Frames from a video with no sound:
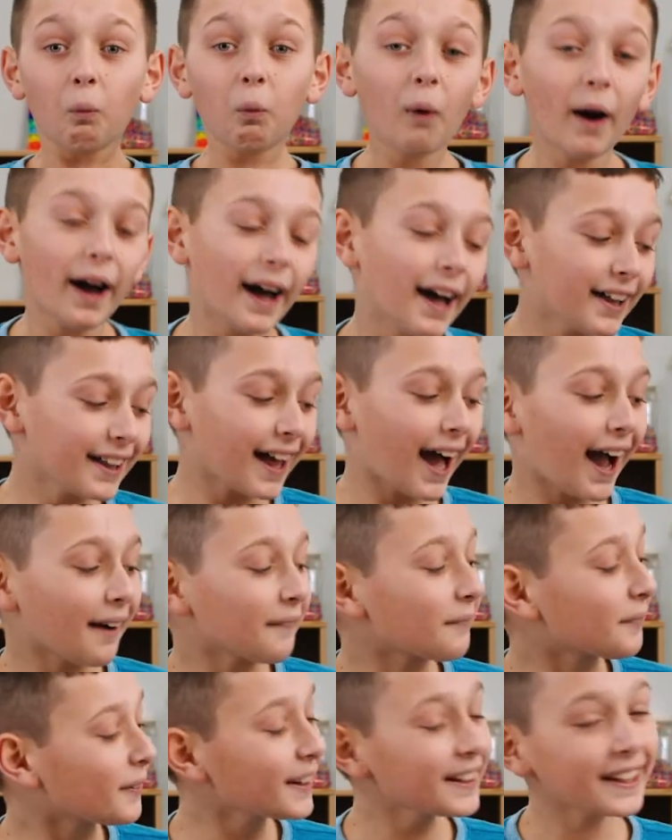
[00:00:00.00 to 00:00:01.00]
Well,
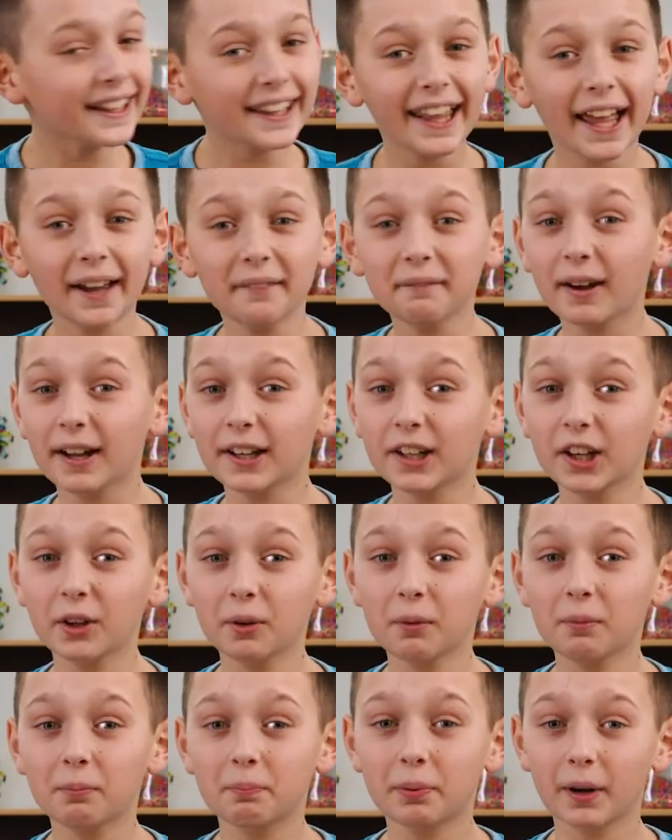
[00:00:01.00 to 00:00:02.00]
I really like my
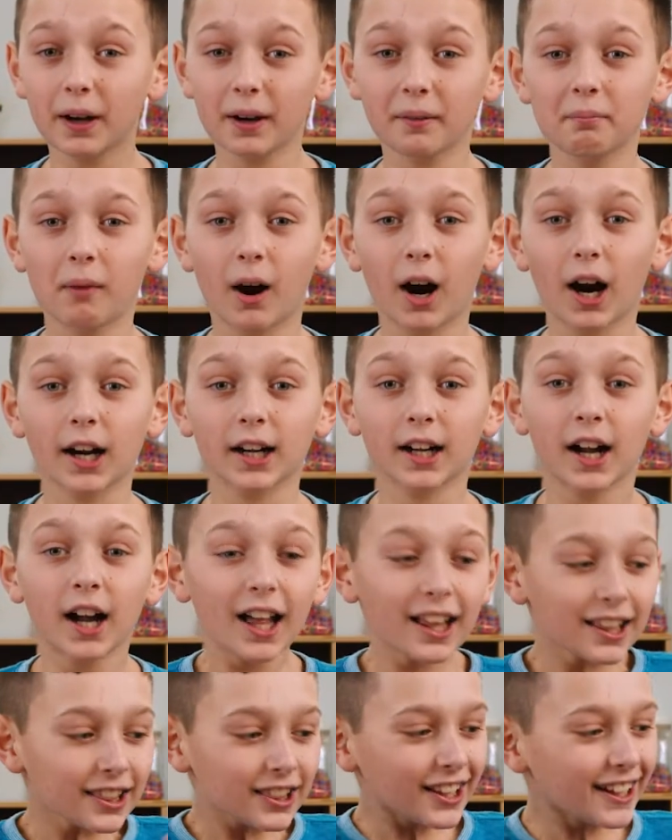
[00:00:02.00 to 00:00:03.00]
new bookmark.
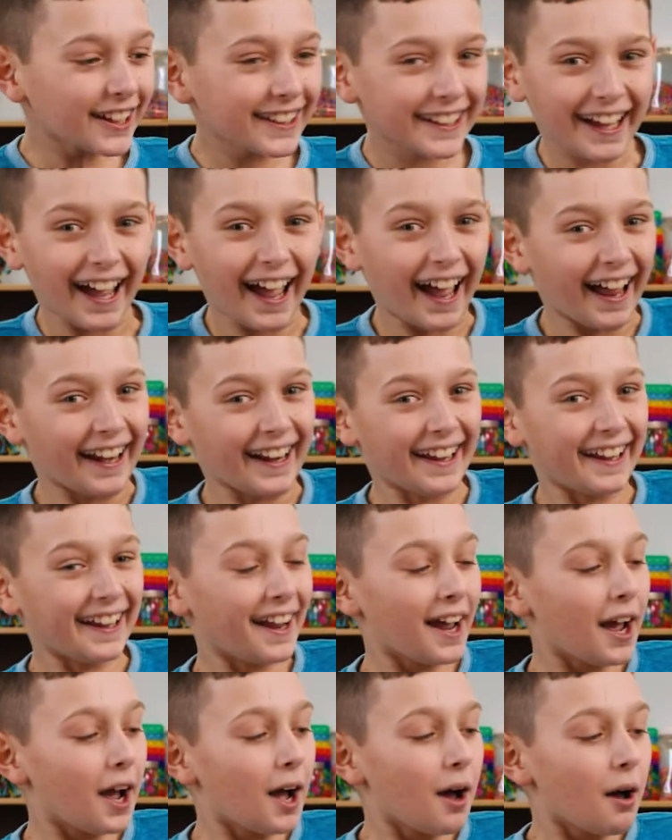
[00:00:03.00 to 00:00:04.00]
Look at
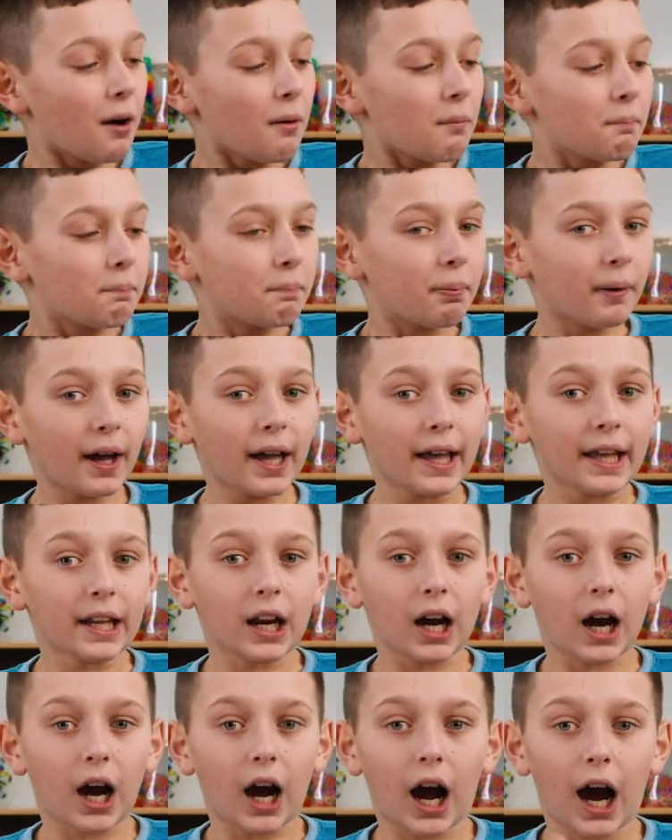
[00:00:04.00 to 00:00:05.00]
it. But
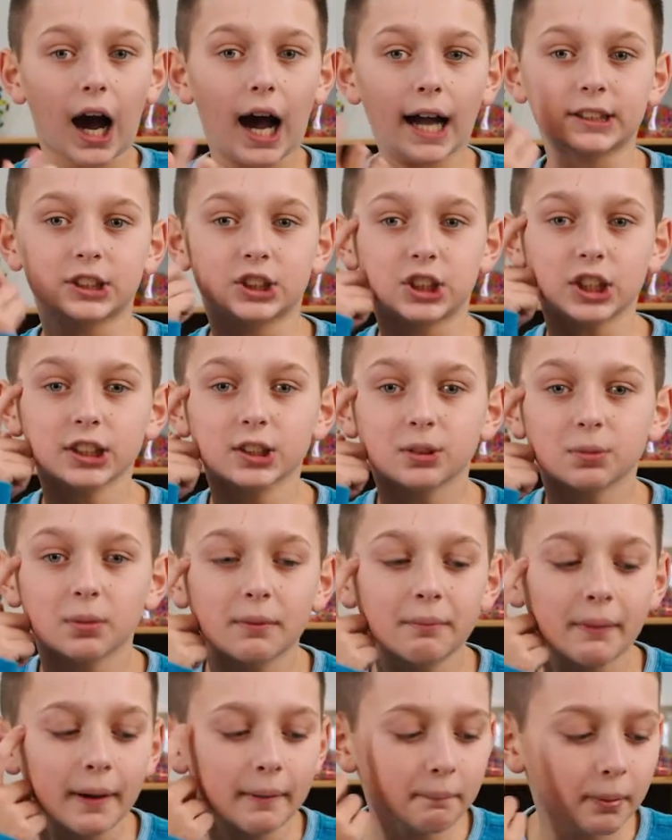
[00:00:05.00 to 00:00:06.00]
I just
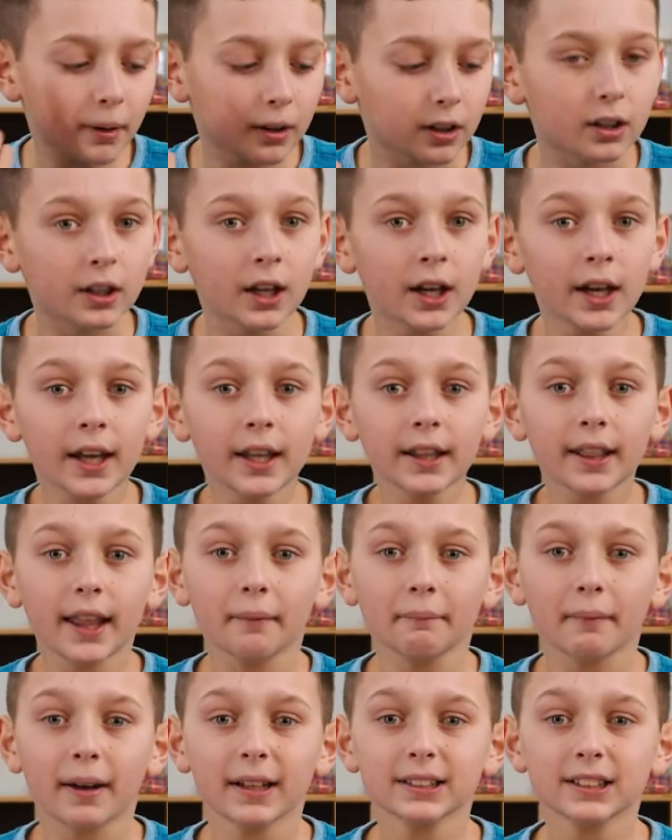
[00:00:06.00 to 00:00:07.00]
remembered
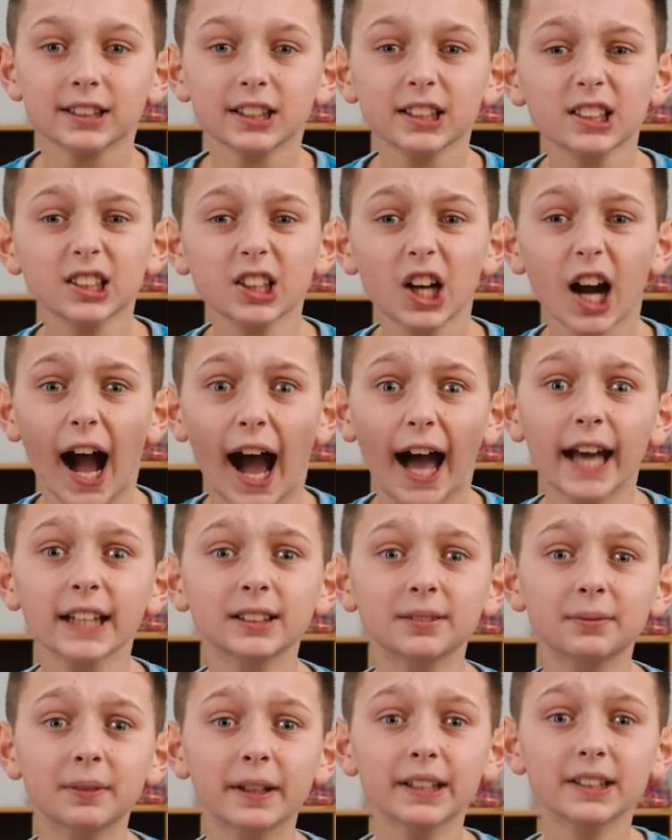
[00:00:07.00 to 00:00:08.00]
that my sister
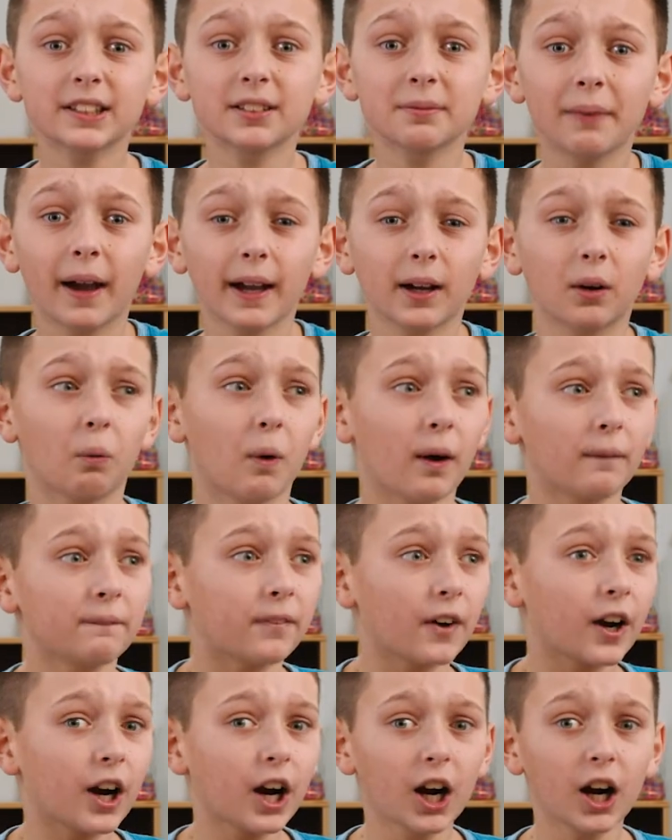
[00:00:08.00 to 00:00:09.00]
asked me to make one
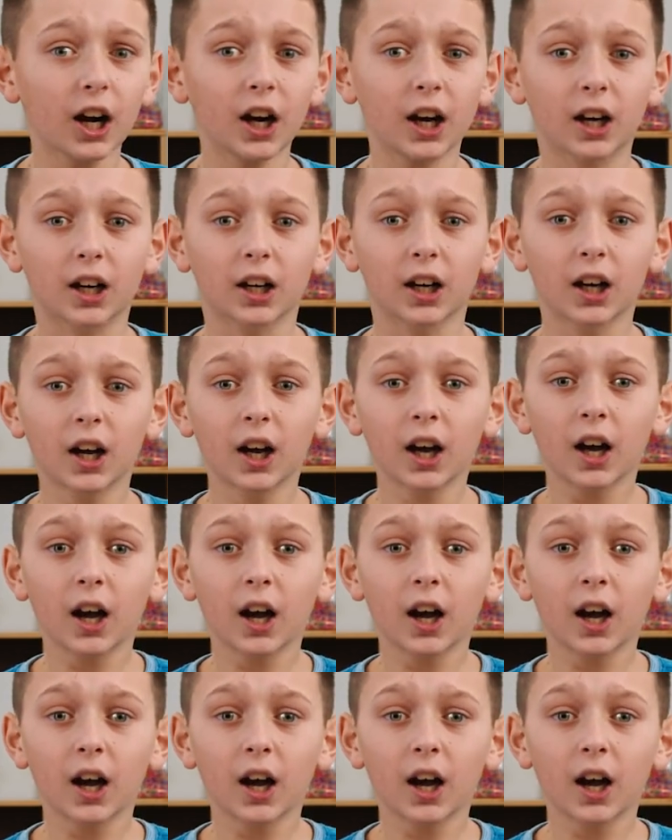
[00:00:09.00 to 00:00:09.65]
for her.